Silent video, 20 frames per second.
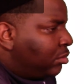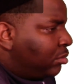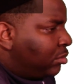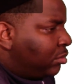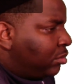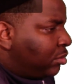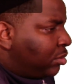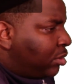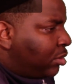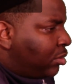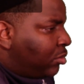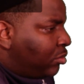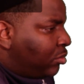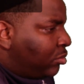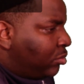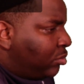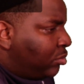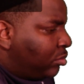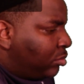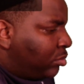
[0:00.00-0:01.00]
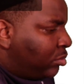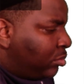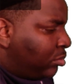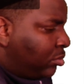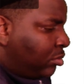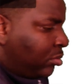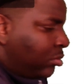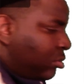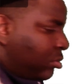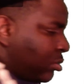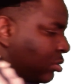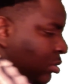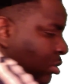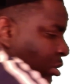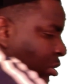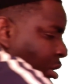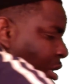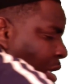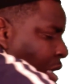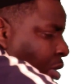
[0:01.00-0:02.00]
So
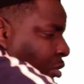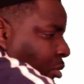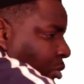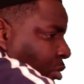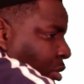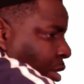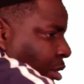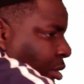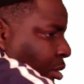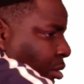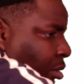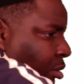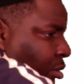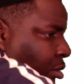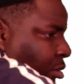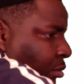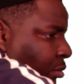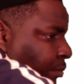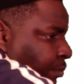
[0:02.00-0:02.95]
I'll do it like this.